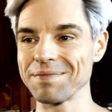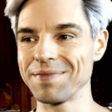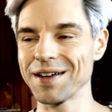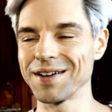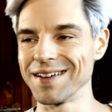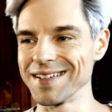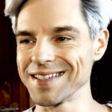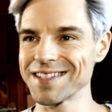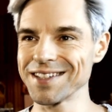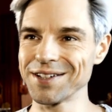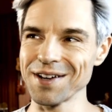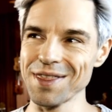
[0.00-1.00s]
because
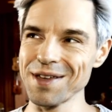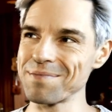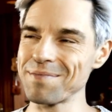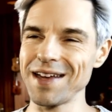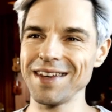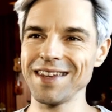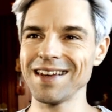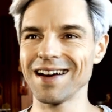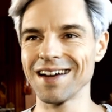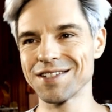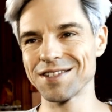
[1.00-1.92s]
so there are many like